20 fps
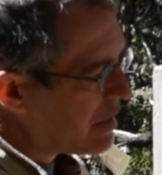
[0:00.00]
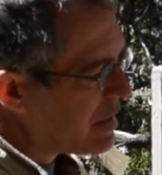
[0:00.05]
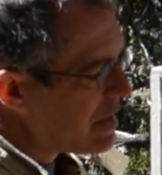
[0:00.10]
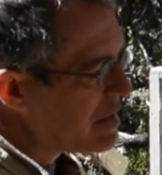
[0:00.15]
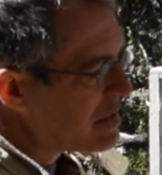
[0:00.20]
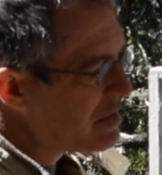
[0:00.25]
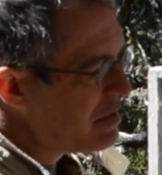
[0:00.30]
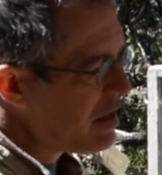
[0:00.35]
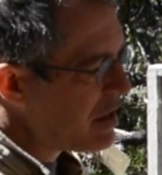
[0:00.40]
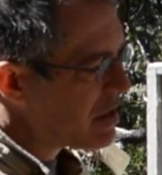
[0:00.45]

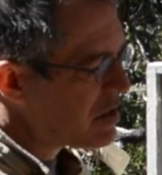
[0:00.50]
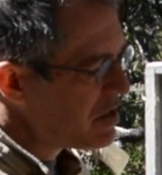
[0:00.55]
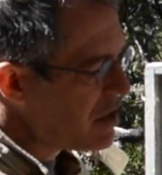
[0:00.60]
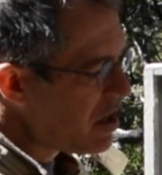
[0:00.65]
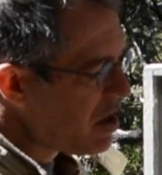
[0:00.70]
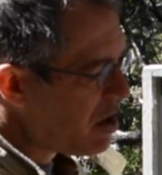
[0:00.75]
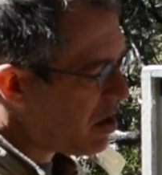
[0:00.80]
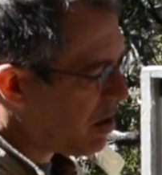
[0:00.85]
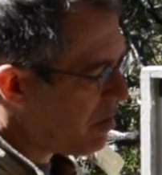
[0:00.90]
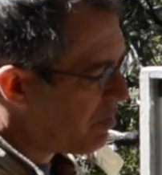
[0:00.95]
These things
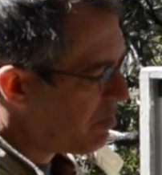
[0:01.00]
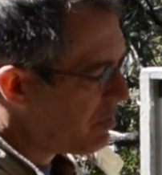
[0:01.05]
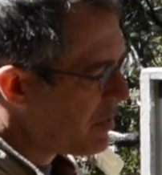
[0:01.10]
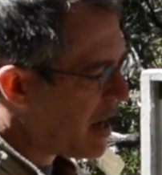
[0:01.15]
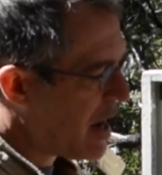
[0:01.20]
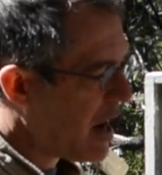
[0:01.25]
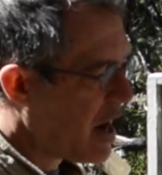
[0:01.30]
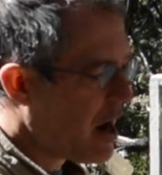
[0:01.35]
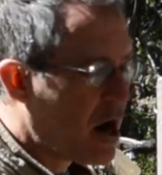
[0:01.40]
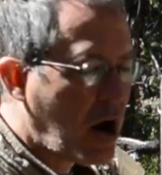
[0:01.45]
here,
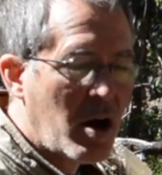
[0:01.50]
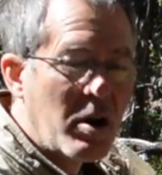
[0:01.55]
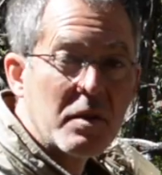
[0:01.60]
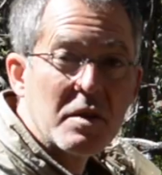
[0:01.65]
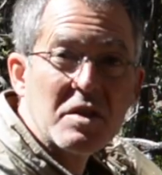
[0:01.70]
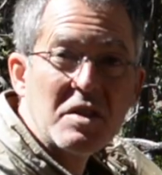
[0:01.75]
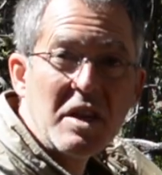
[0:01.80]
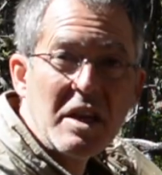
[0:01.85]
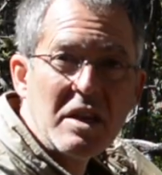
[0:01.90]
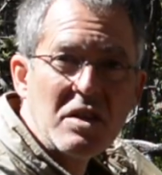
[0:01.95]
the air
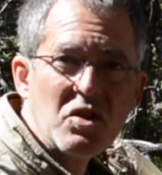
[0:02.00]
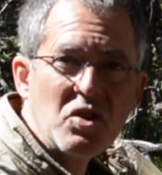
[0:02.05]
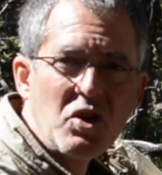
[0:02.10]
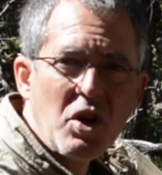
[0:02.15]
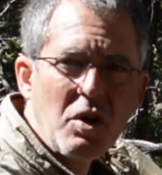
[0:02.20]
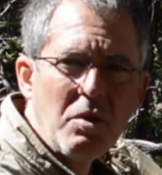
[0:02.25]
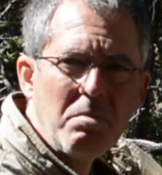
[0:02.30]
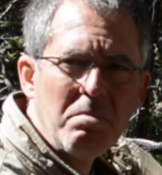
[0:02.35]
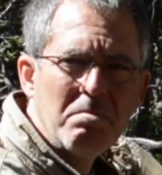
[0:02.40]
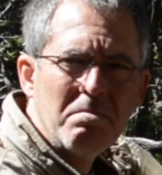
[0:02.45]
and the
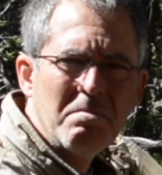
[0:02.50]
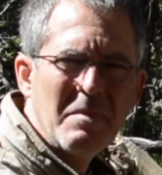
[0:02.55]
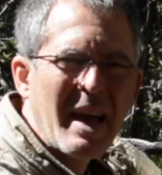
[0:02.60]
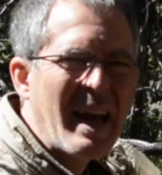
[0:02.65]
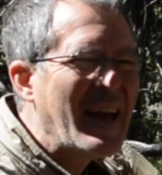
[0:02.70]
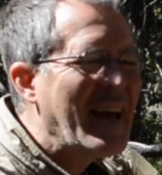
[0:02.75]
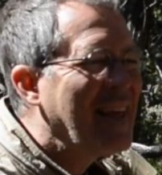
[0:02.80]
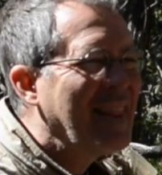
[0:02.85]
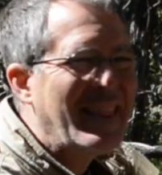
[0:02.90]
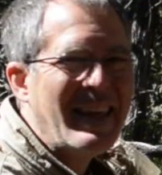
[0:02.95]
sandstone,
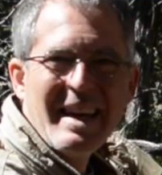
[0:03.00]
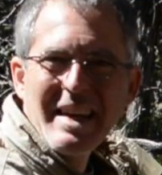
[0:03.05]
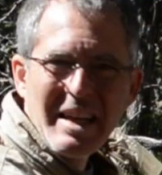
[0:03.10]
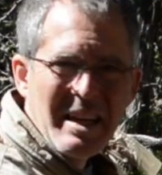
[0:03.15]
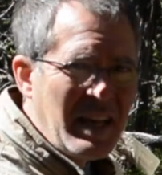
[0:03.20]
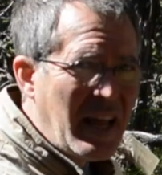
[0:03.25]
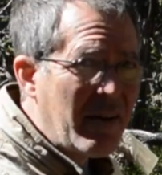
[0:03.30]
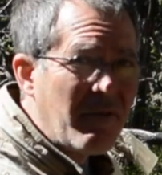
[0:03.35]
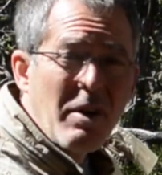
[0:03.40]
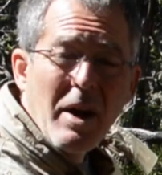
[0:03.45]
they
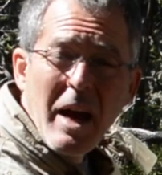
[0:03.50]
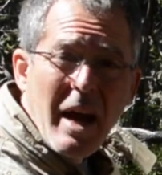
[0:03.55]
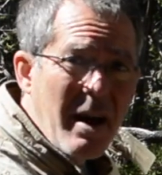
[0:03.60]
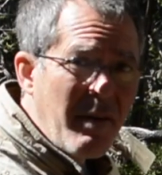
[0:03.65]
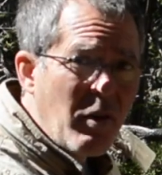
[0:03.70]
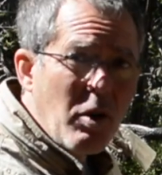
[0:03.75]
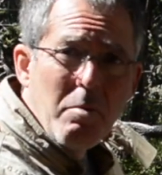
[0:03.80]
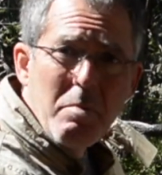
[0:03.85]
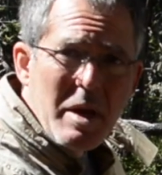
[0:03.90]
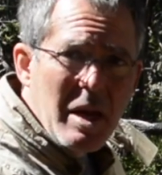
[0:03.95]
can never
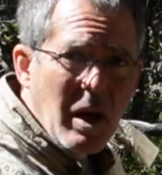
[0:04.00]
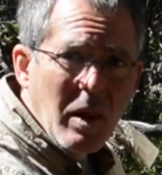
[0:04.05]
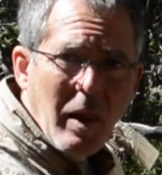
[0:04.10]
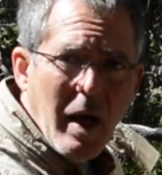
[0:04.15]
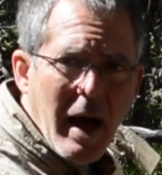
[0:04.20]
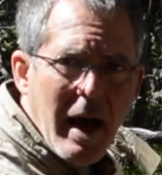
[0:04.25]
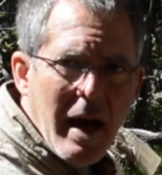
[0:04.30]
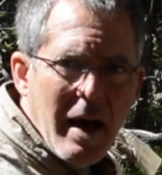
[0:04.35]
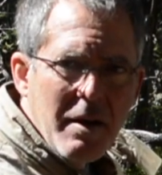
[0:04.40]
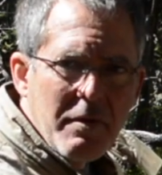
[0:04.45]
ever be
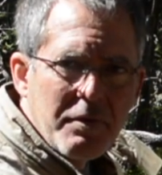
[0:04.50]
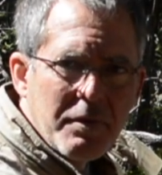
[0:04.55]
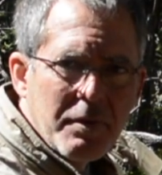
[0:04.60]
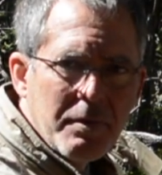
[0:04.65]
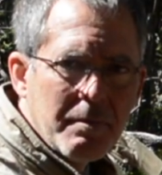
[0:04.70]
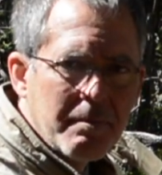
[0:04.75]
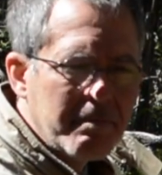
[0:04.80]
alive.